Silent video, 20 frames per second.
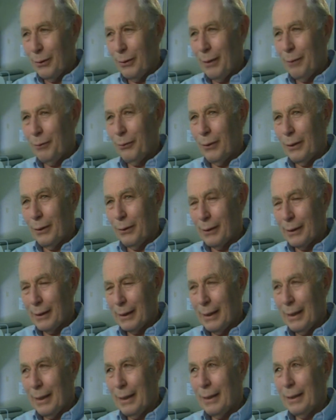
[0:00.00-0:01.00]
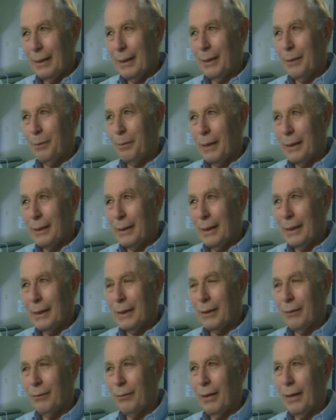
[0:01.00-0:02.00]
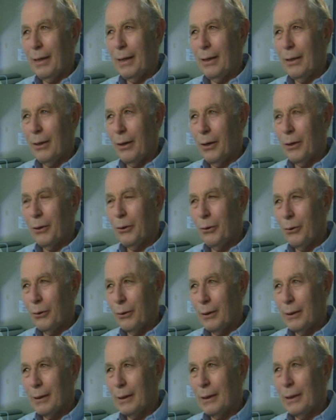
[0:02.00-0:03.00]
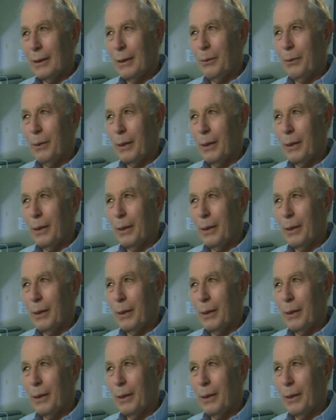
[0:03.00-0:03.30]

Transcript: you have to understand that by satisfying our curiosity,